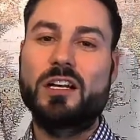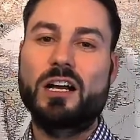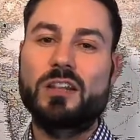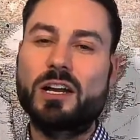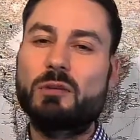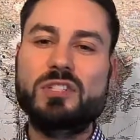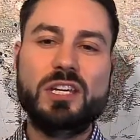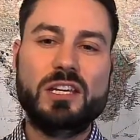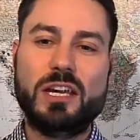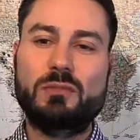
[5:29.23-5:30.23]
That would
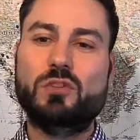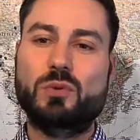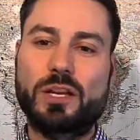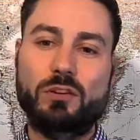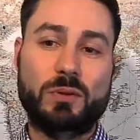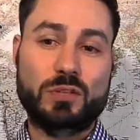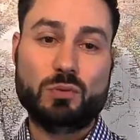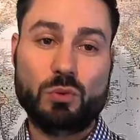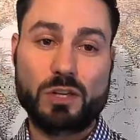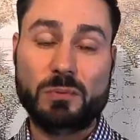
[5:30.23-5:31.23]
take an average writer around
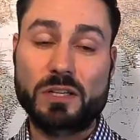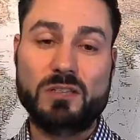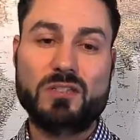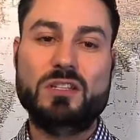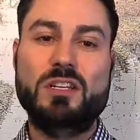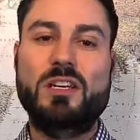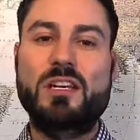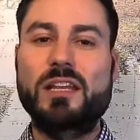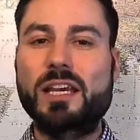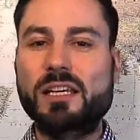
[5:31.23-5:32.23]
20 minutes.
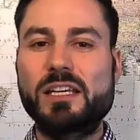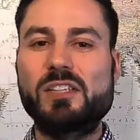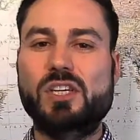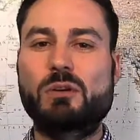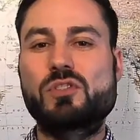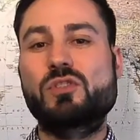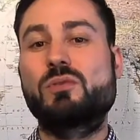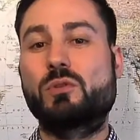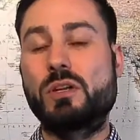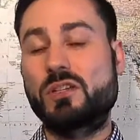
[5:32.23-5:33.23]
In that case, I would
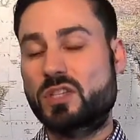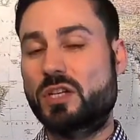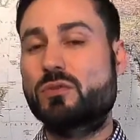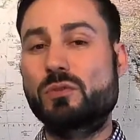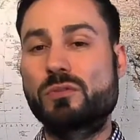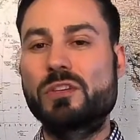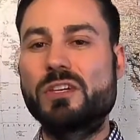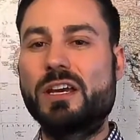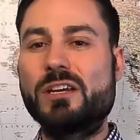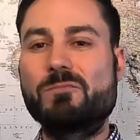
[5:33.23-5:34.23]
create a schedule for the
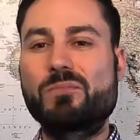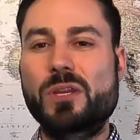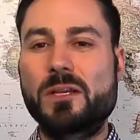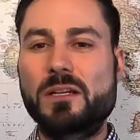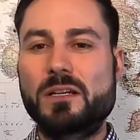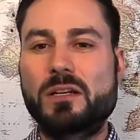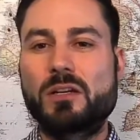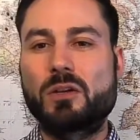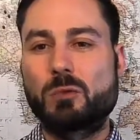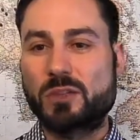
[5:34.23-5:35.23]
day
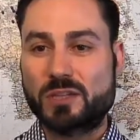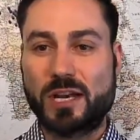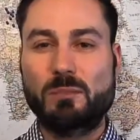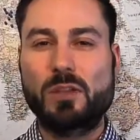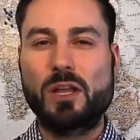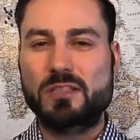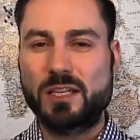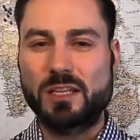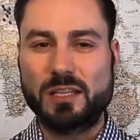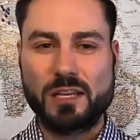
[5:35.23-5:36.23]
with a time block
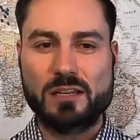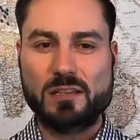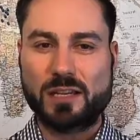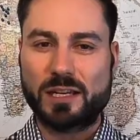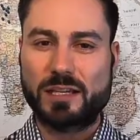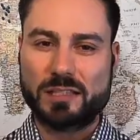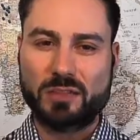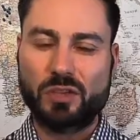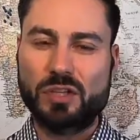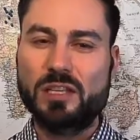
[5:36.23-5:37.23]
dedicated to that
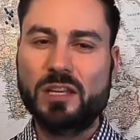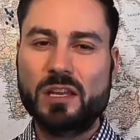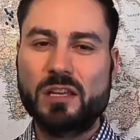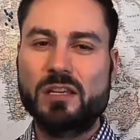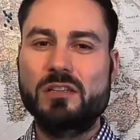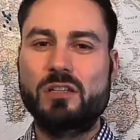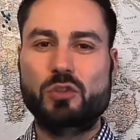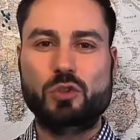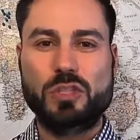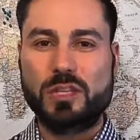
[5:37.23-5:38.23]
activity.
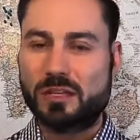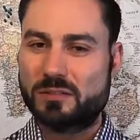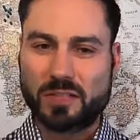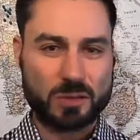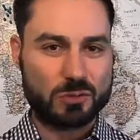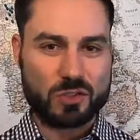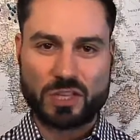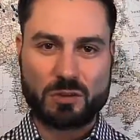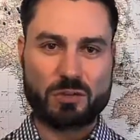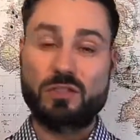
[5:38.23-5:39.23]
Treat that time as
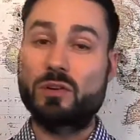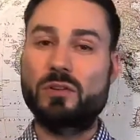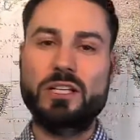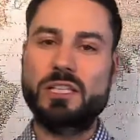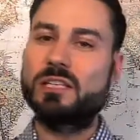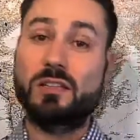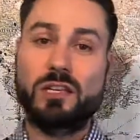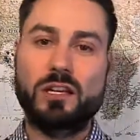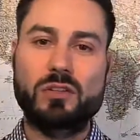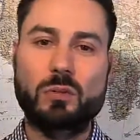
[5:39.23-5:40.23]
sacred. Don't let anything
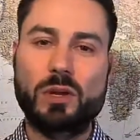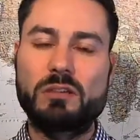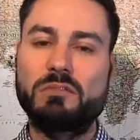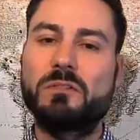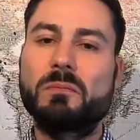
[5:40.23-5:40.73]
get in the way of it.